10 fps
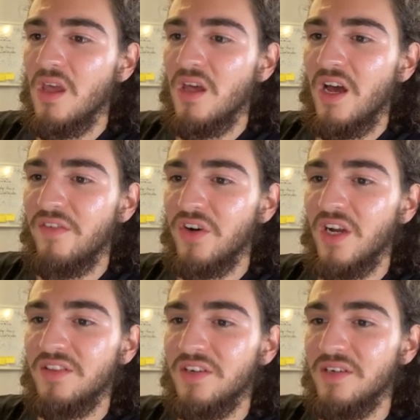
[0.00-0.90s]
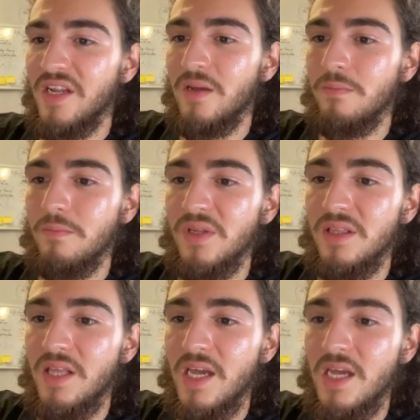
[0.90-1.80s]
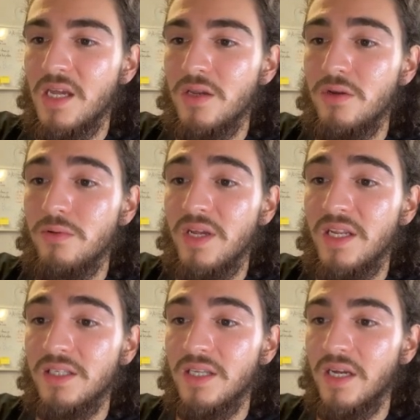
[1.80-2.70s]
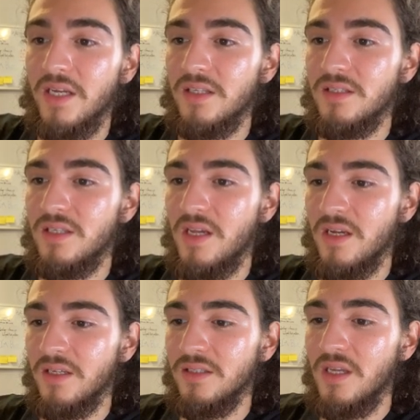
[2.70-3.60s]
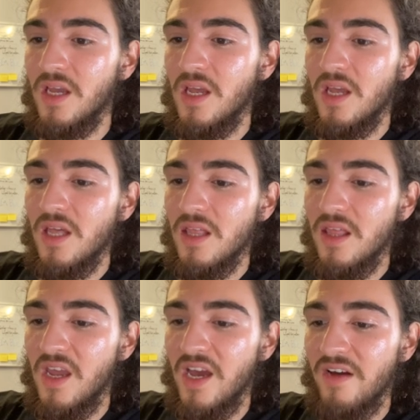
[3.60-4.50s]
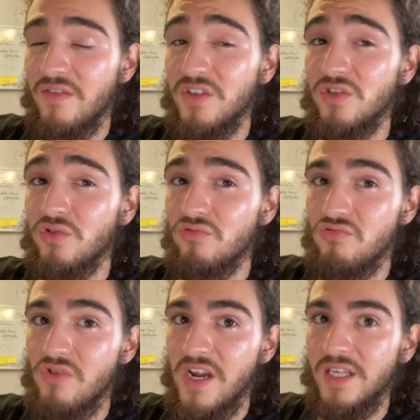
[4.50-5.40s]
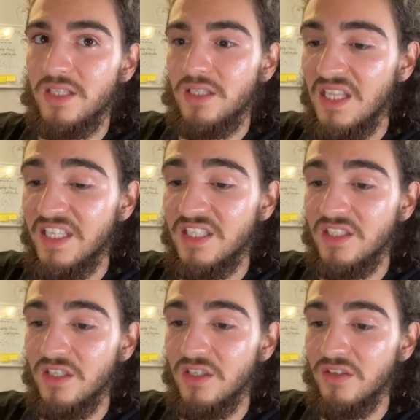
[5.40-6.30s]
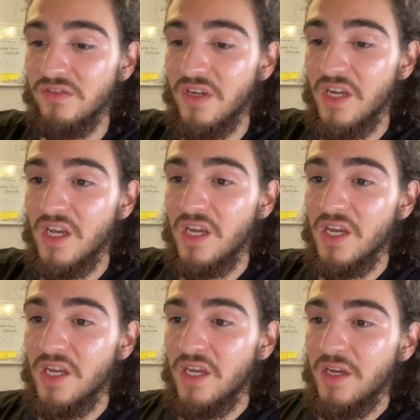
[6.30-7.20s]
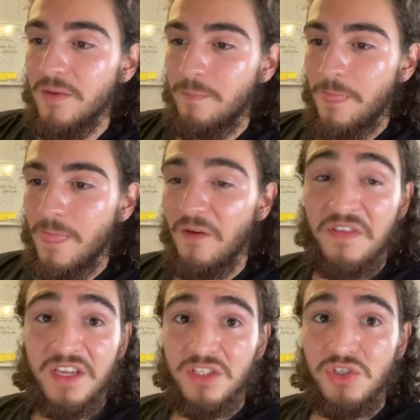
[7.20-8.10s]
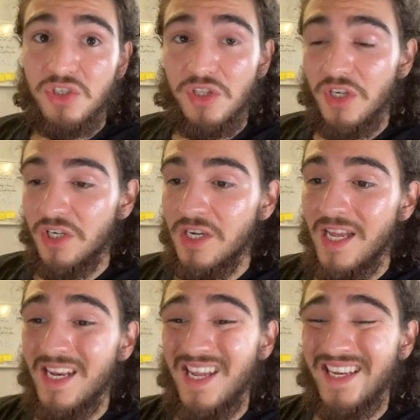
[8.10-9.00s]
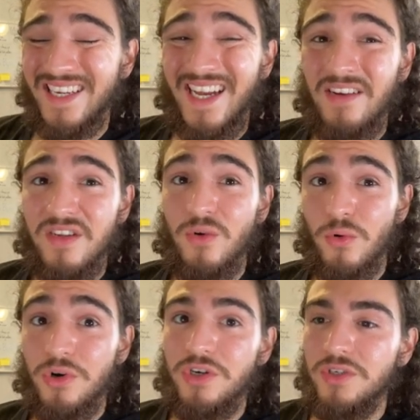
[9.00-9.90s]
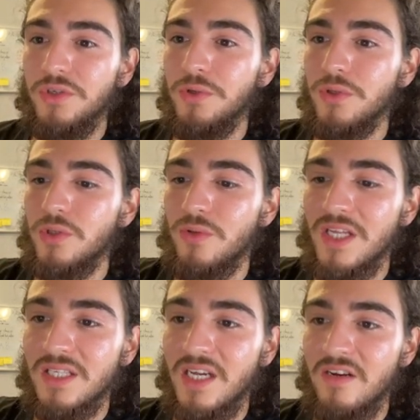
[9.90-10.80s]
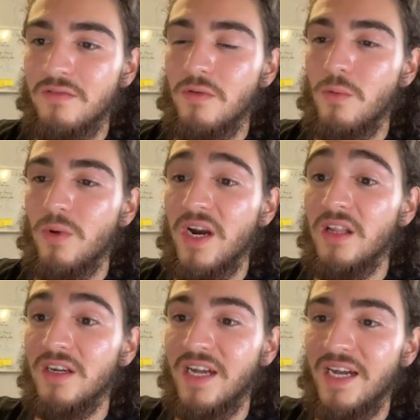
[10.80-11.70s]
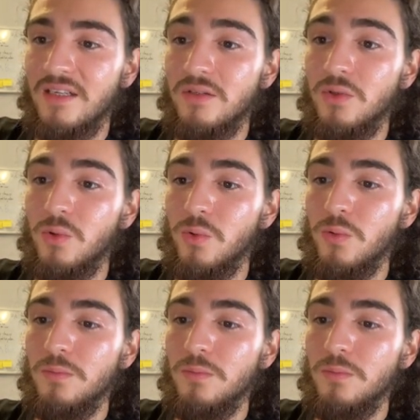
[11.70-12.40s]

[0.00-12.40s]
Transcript: I forgot their name, but they do data science, and they have this great list of things you should learn, and kind of in order too. So that's kind of what I look at to